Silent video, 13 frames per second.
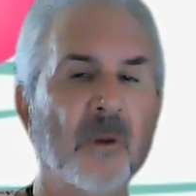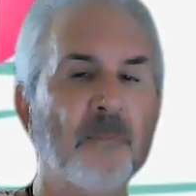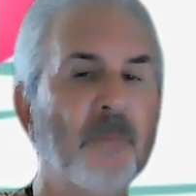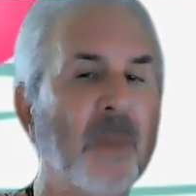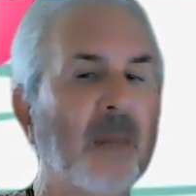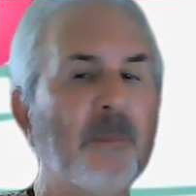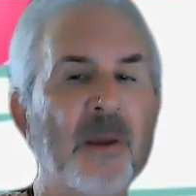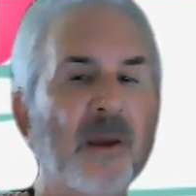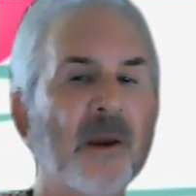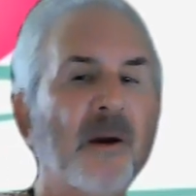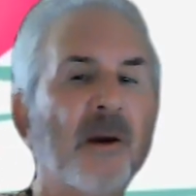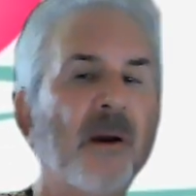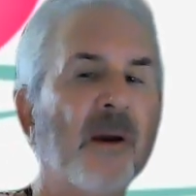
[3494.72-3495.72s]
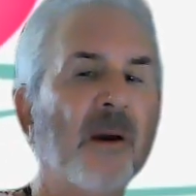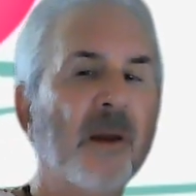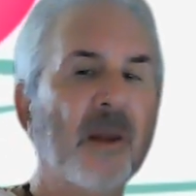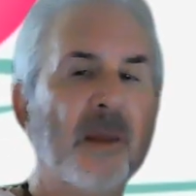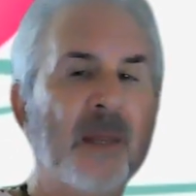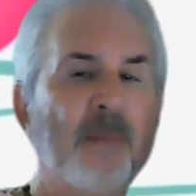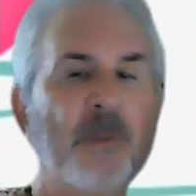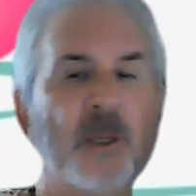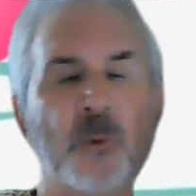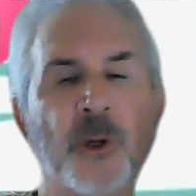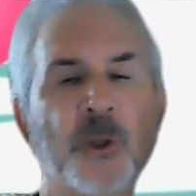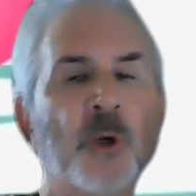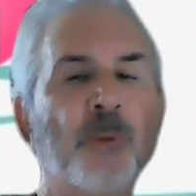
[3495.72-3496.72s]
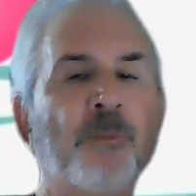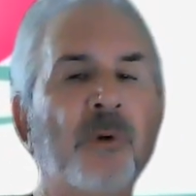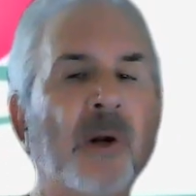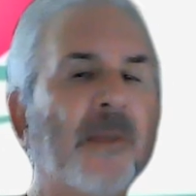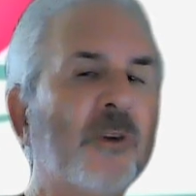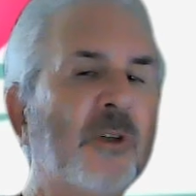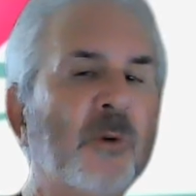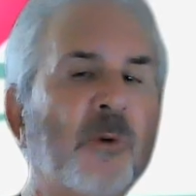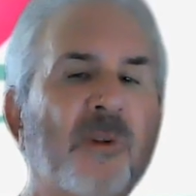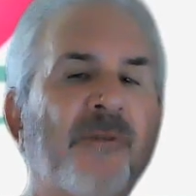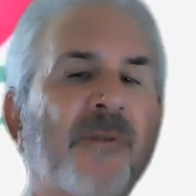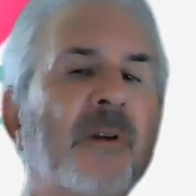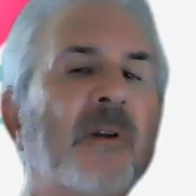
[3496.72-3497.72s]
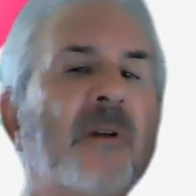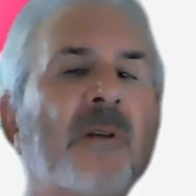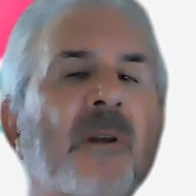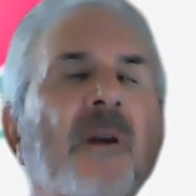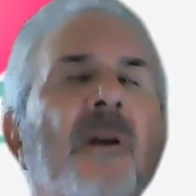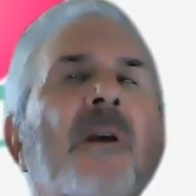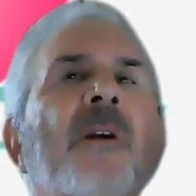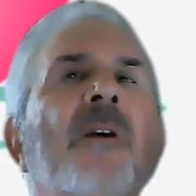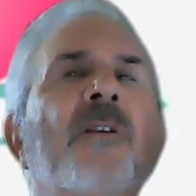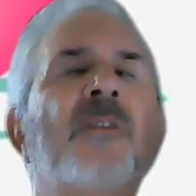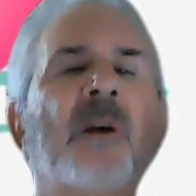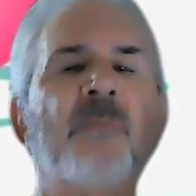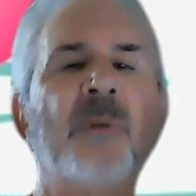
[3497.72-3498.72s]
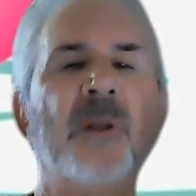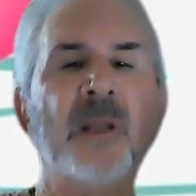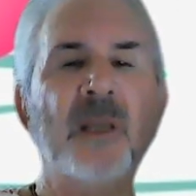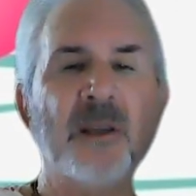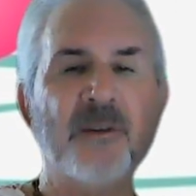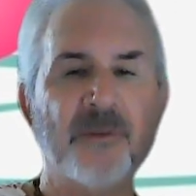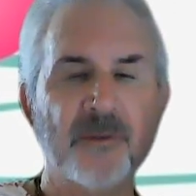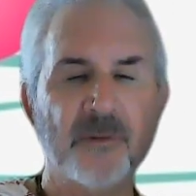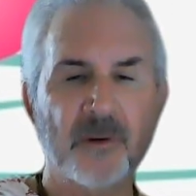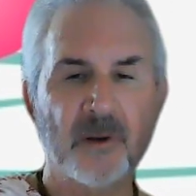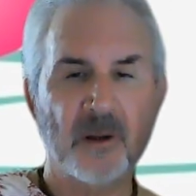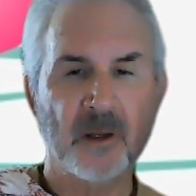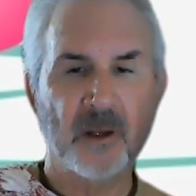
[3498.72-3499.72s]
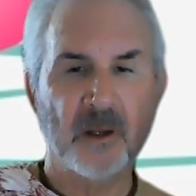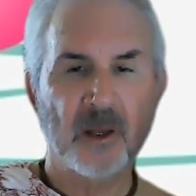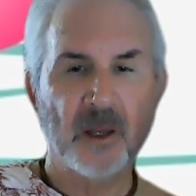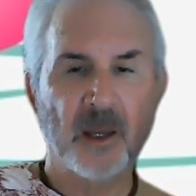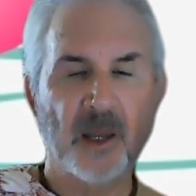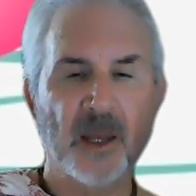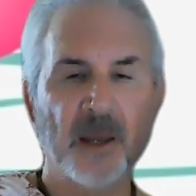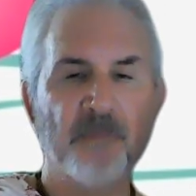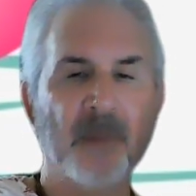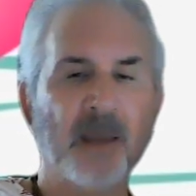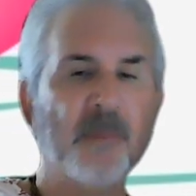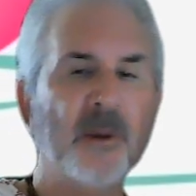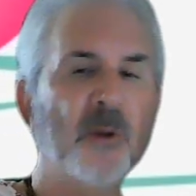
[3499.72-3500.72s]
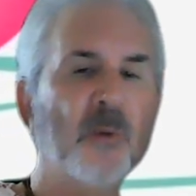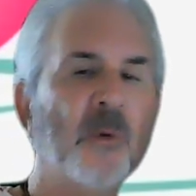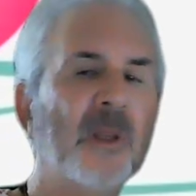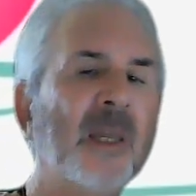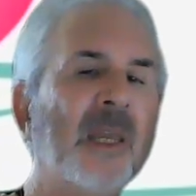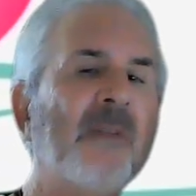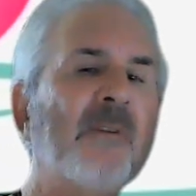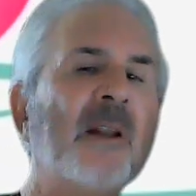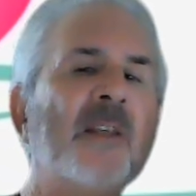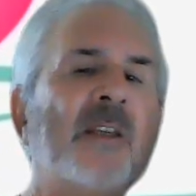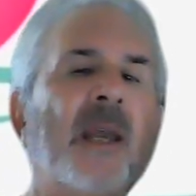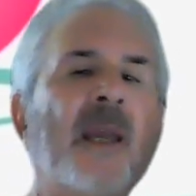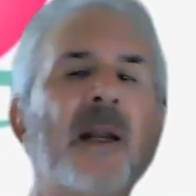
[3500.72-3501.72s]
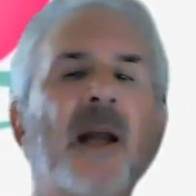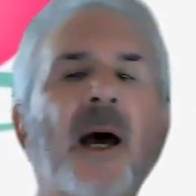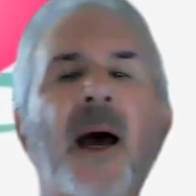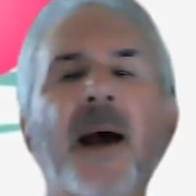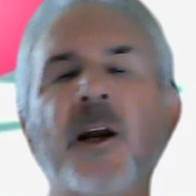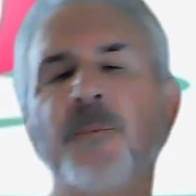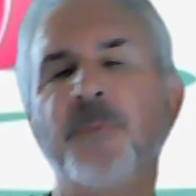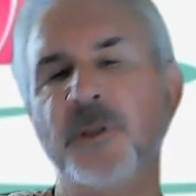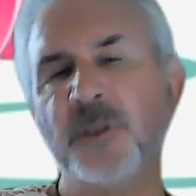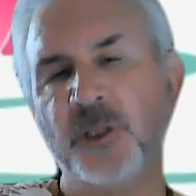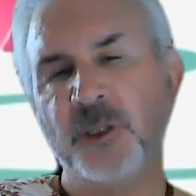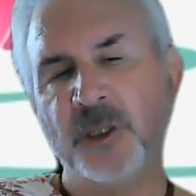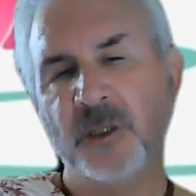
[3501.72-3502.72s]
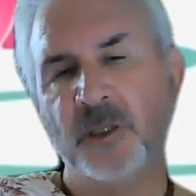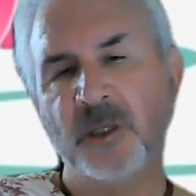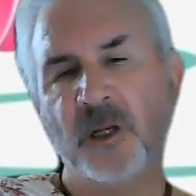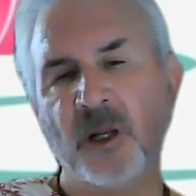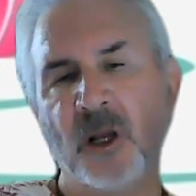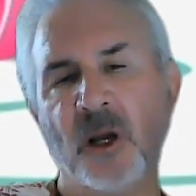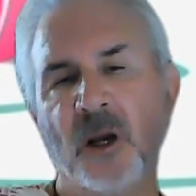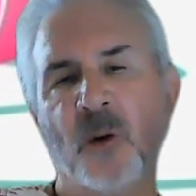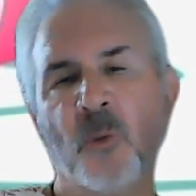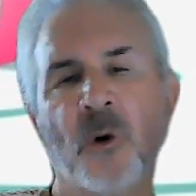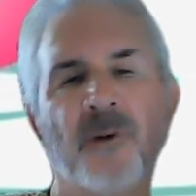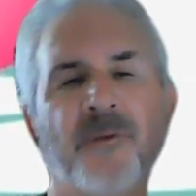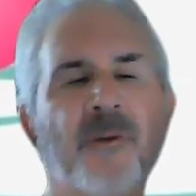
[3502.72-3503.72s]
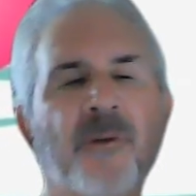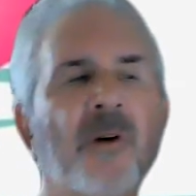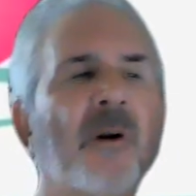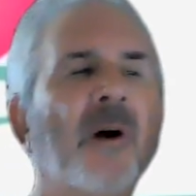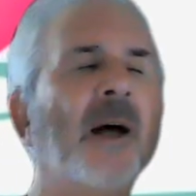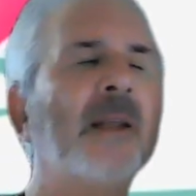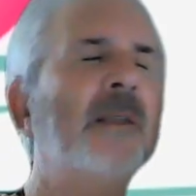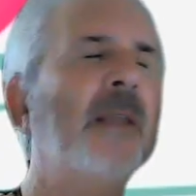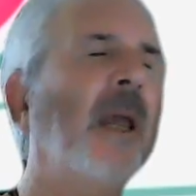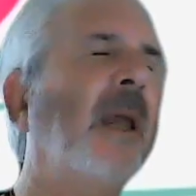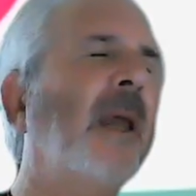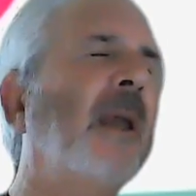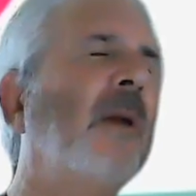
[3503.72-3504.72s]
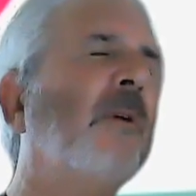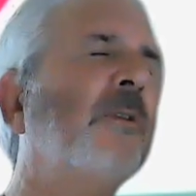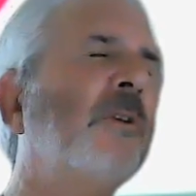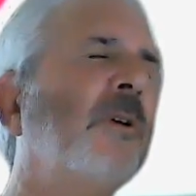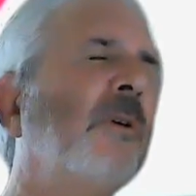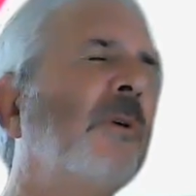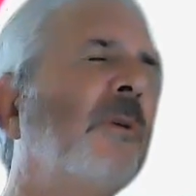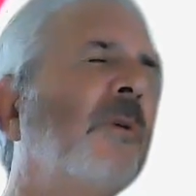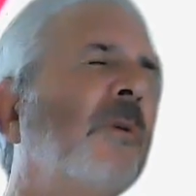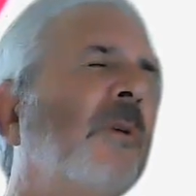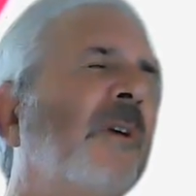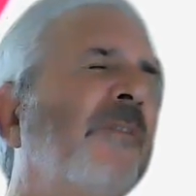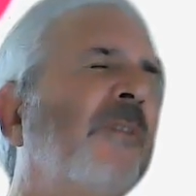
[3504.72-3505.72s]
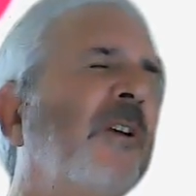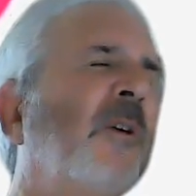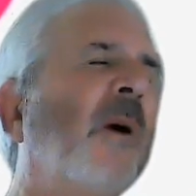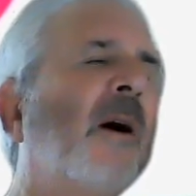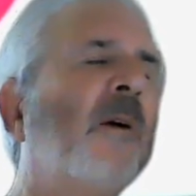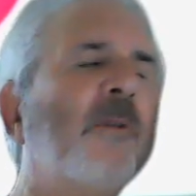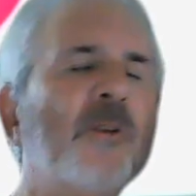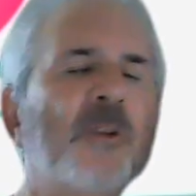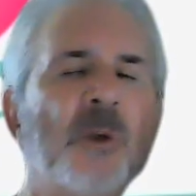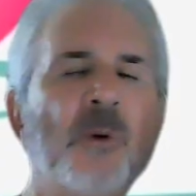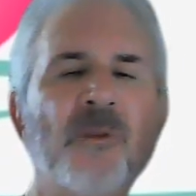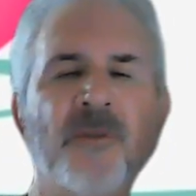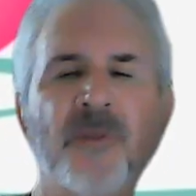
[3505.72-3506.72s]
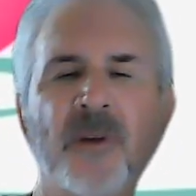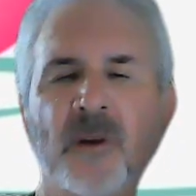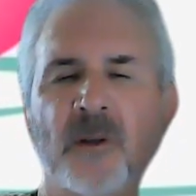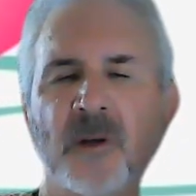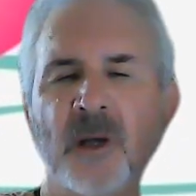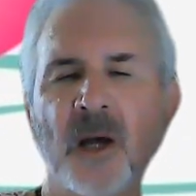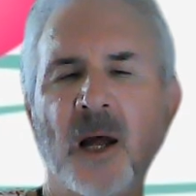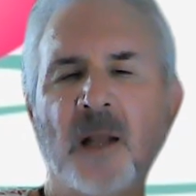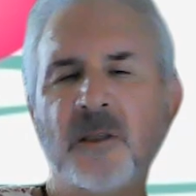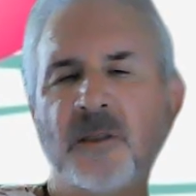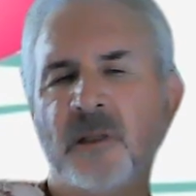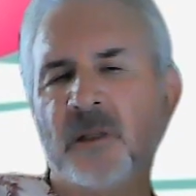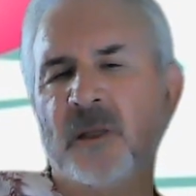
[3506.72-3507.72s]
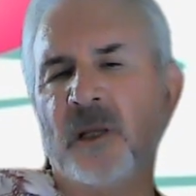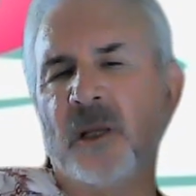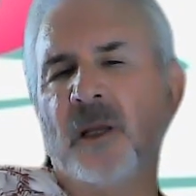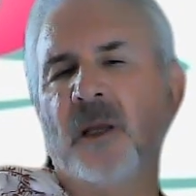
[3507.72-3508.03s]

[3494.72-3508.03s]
maybe in between your breaths, you will feel some relief. Maybe you'll even attain a higher position where for a day or two or a few hours, you will feel constant